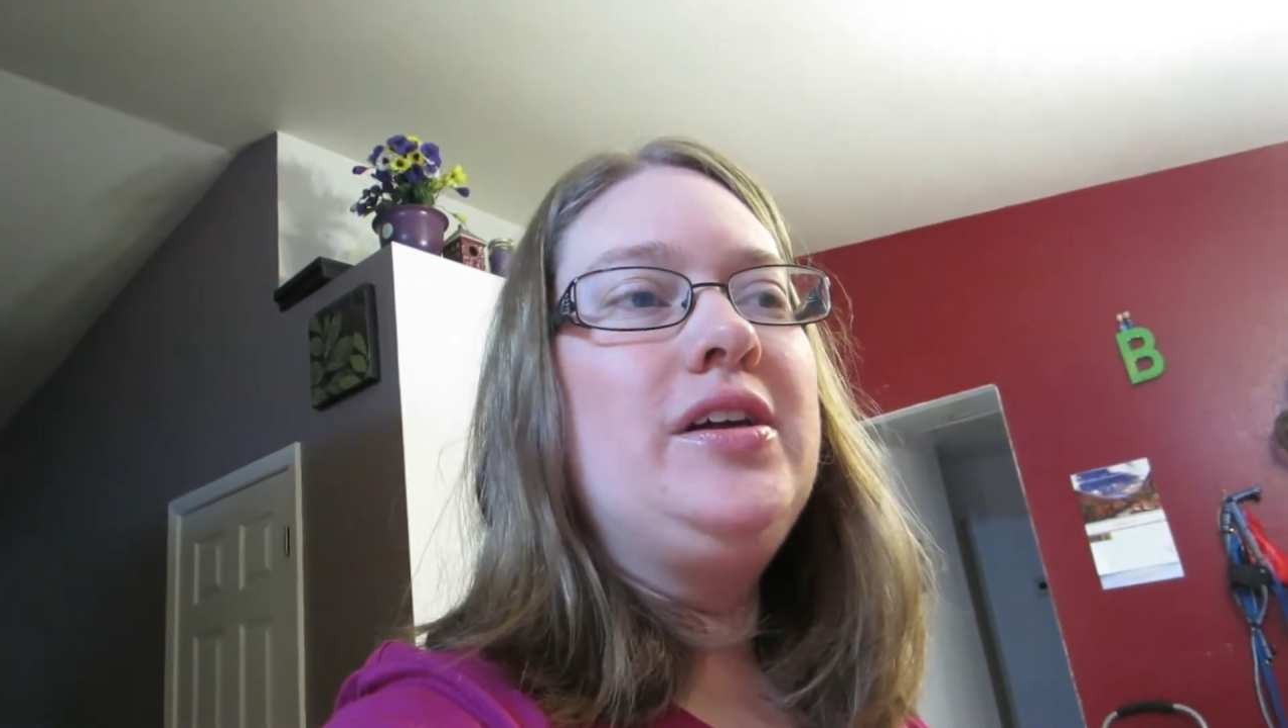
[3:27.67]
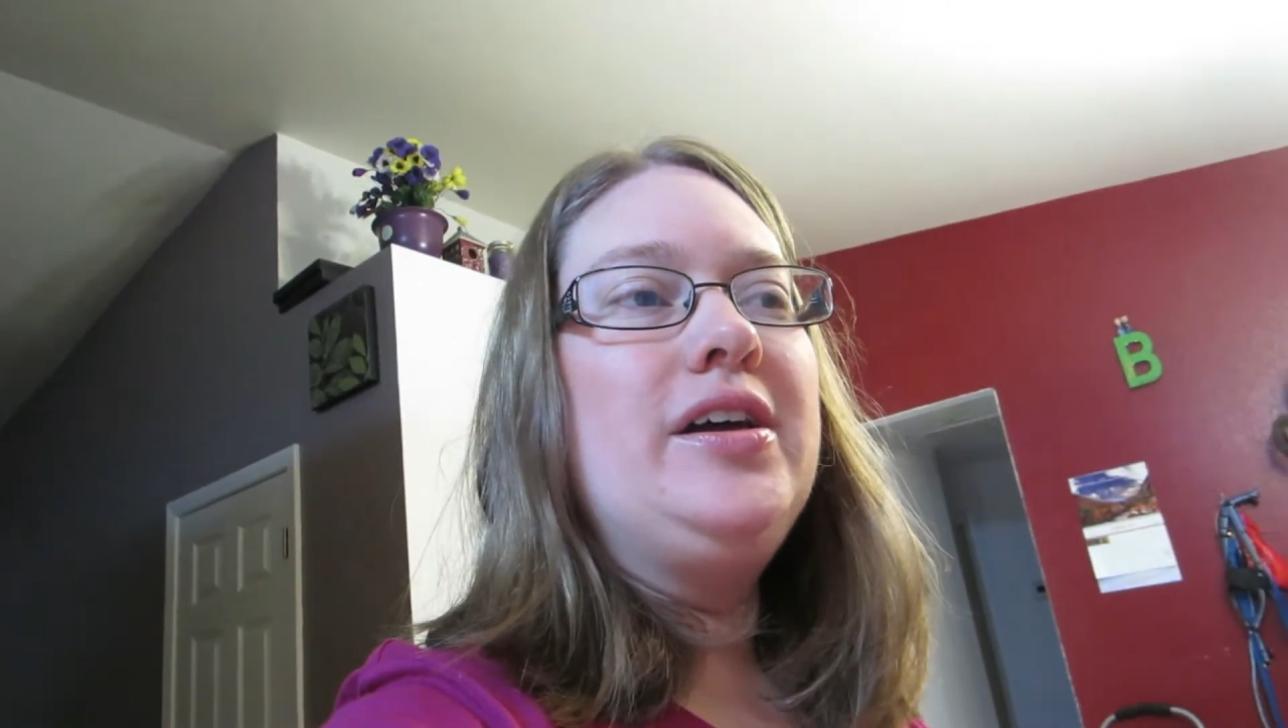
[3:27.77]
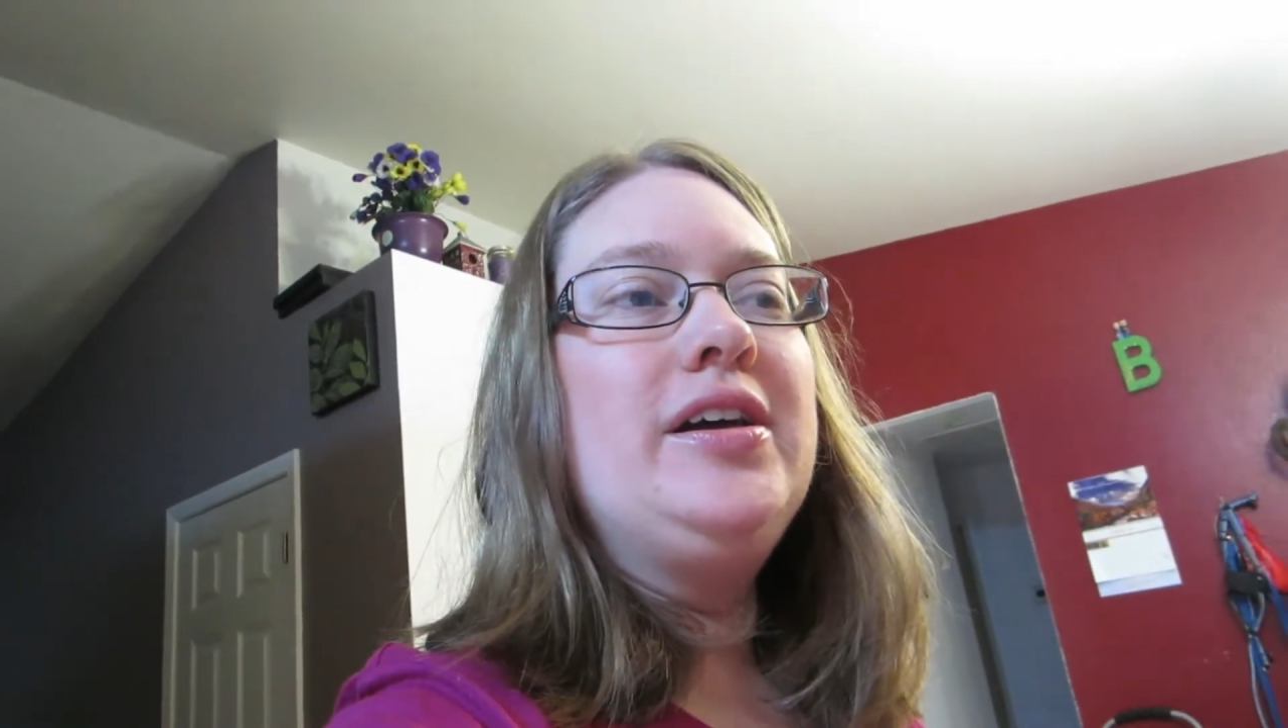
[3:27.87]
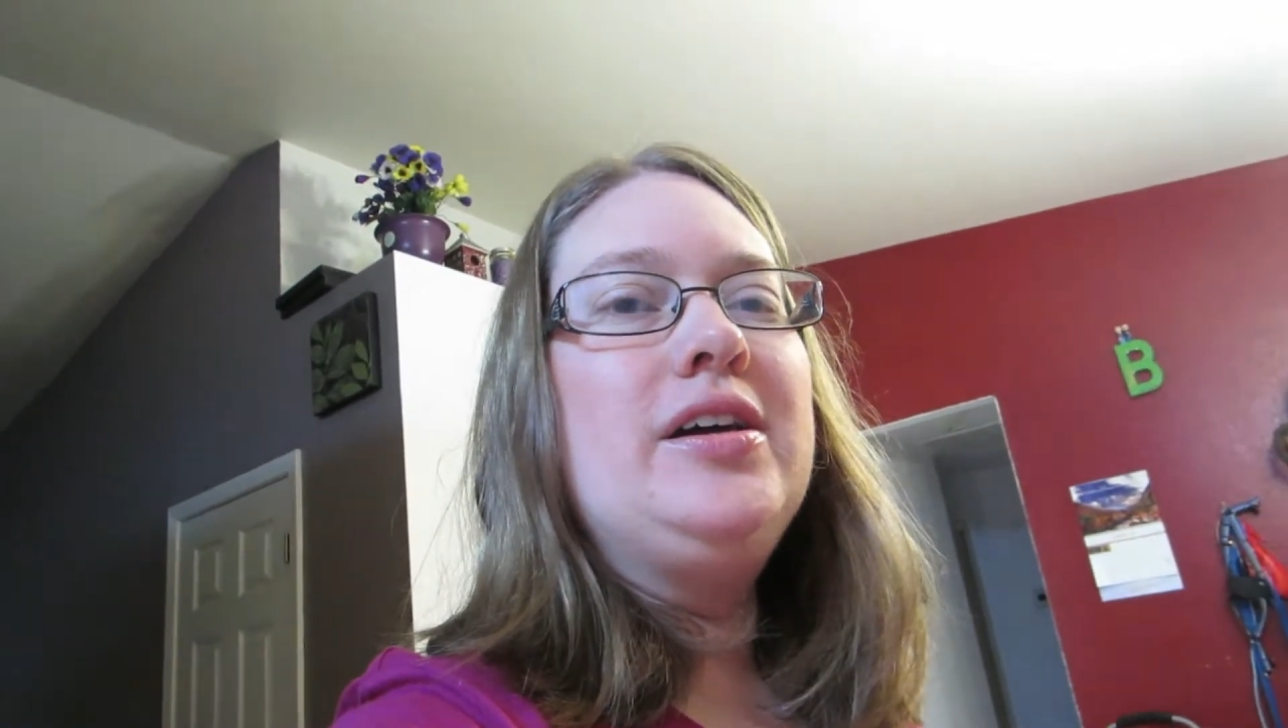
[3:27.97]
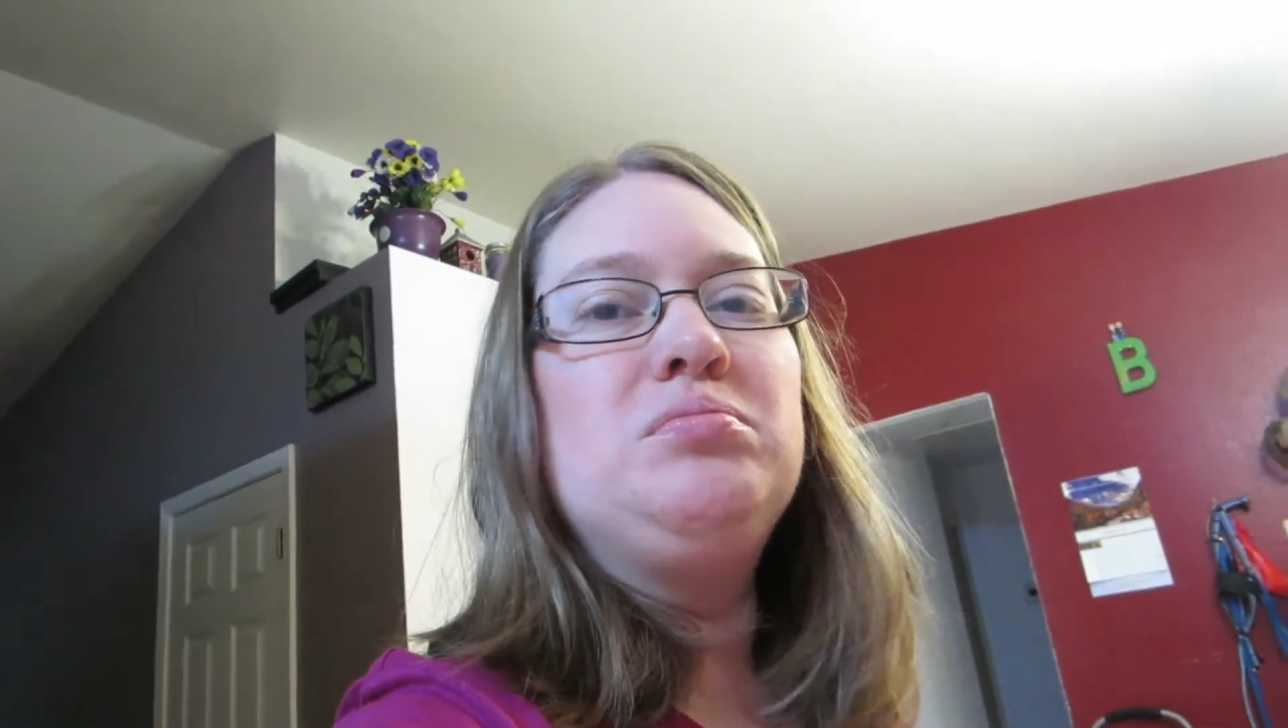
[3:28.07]

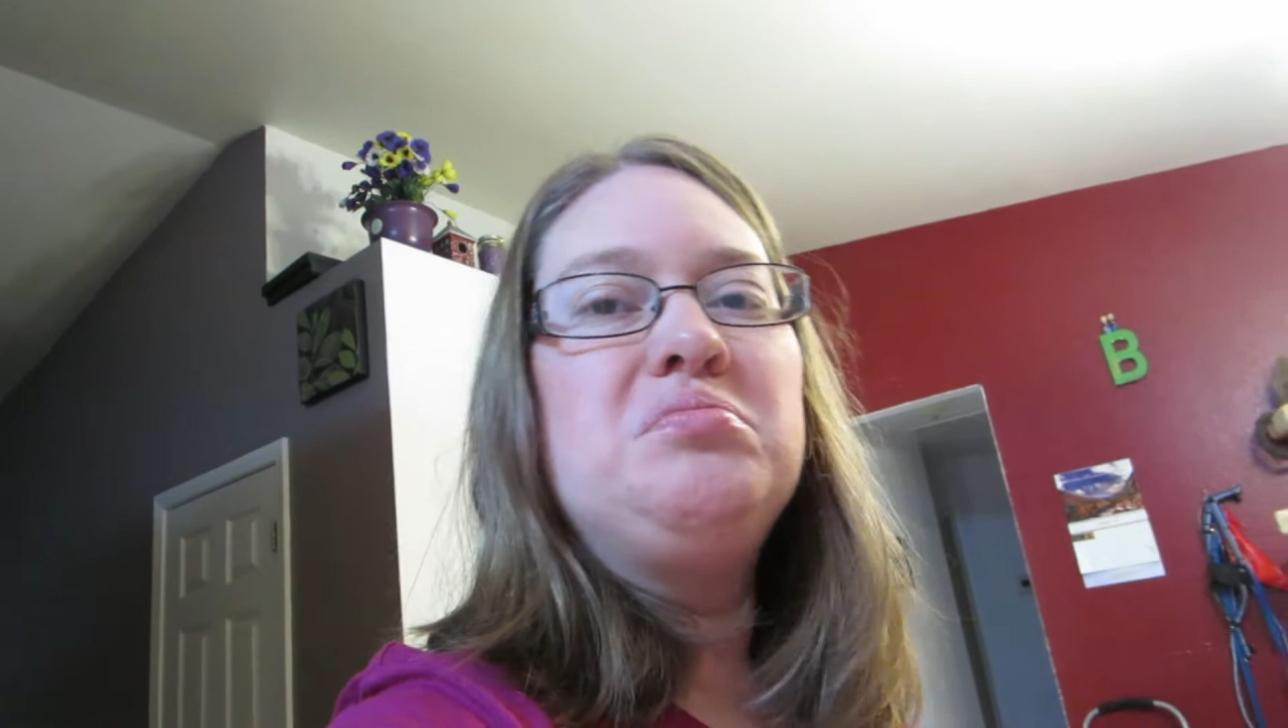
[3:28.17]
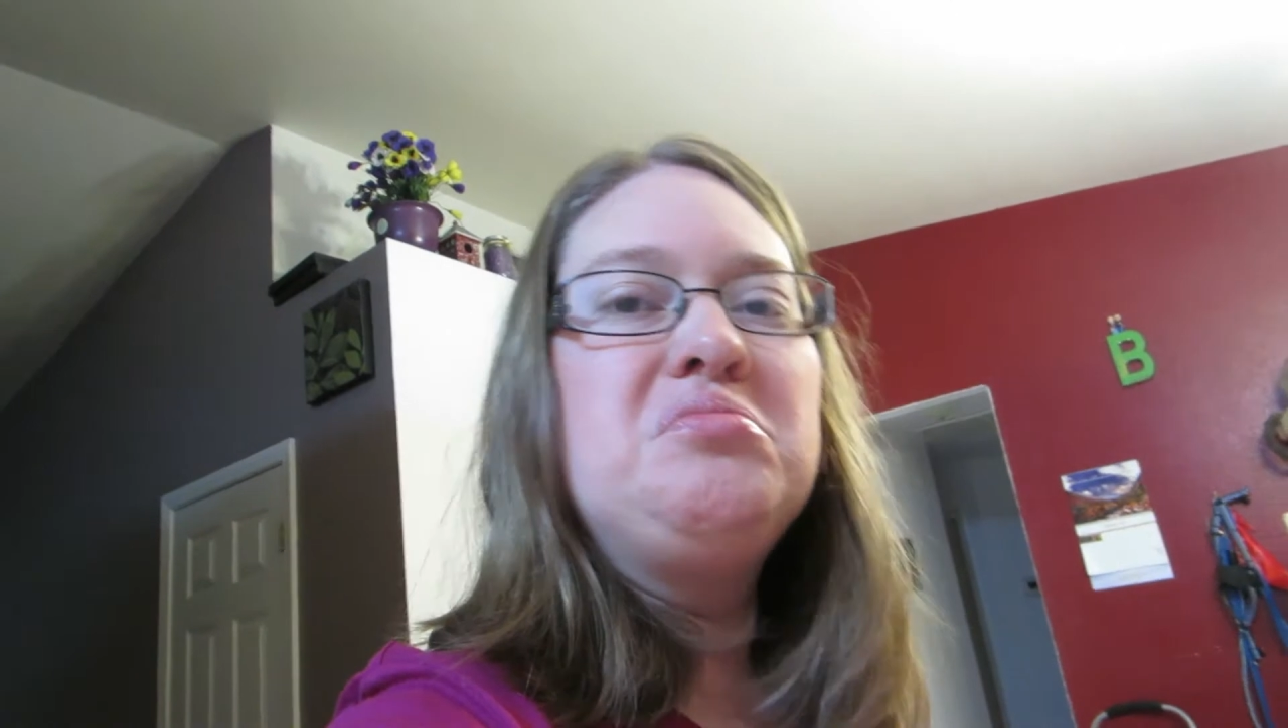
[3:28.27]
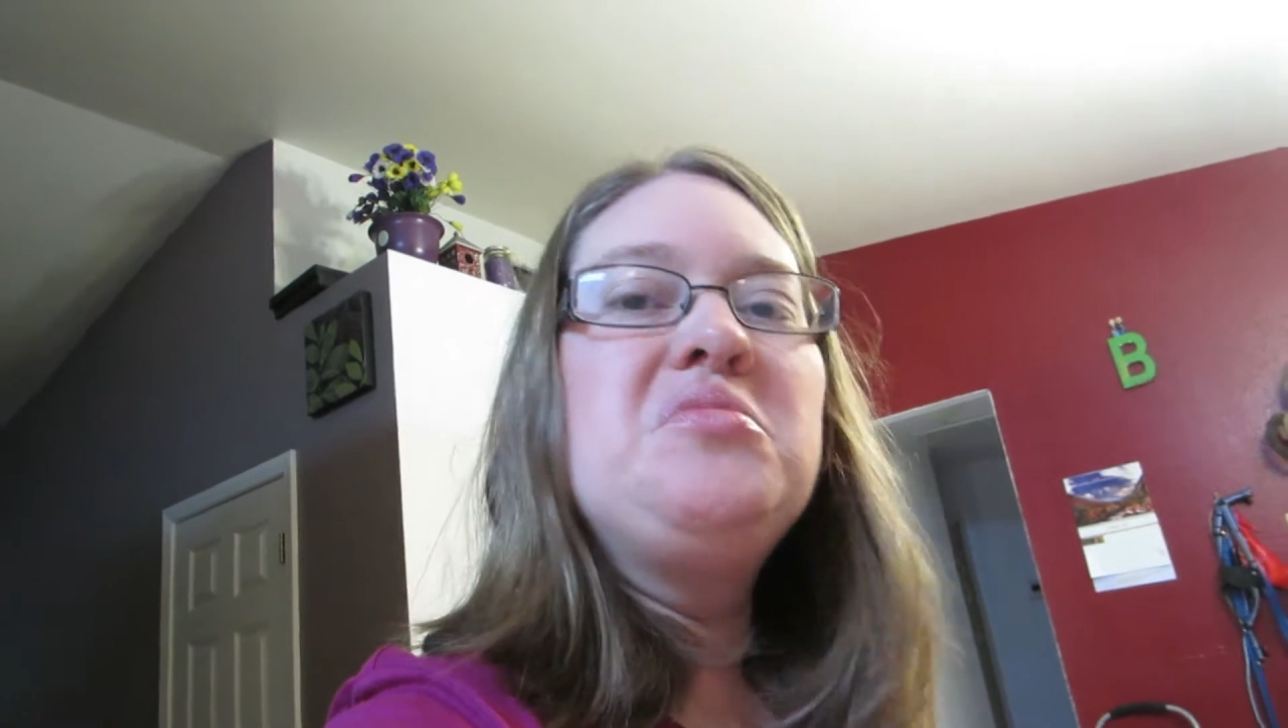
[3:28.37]
um,